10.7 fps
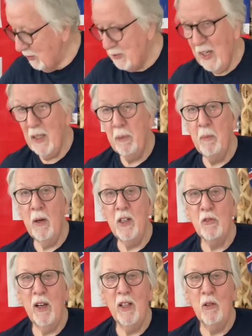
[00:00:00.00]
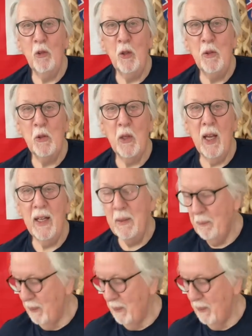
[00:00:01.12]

stand up and march around the room, you can.